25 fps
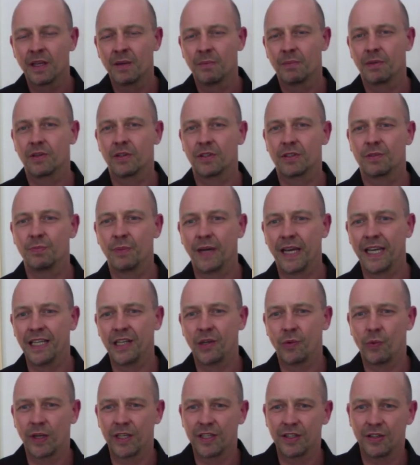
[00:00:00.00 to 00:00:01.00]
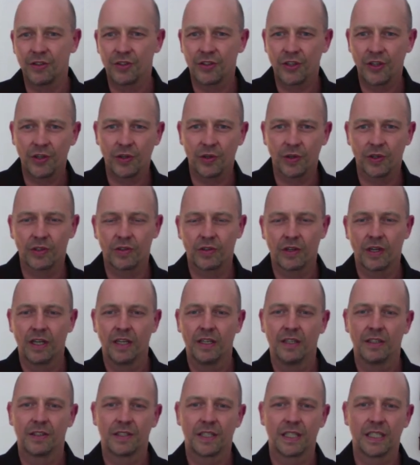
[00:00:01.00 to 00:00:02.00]
because mainly when you do it
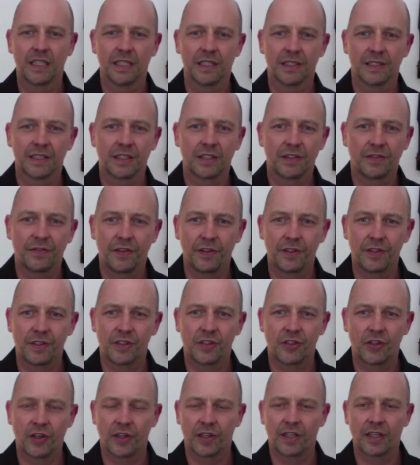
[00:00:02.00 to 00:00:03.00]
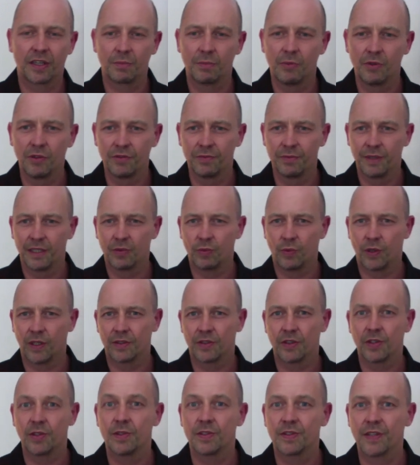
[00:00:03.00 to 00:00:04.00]
till this first jerking movement
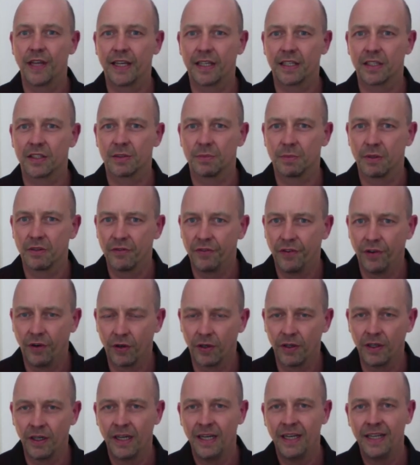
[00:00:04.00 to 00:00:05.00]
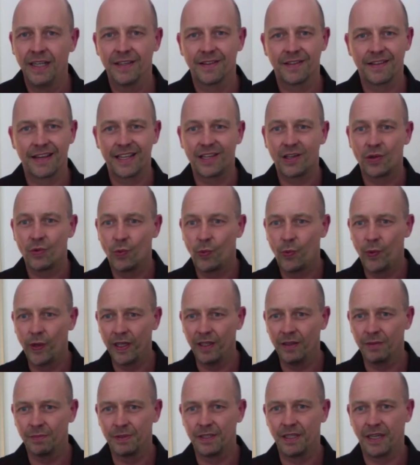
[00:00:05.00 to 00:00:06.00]
1-2 seconds before, then you
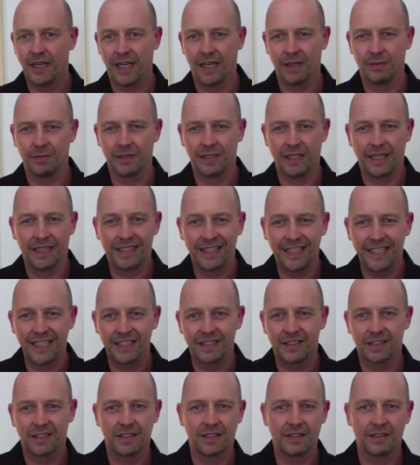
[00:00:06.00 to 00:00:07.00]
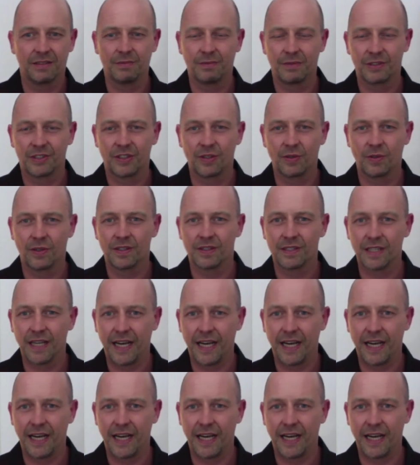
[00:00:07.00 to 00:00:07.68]
will be able, at least the students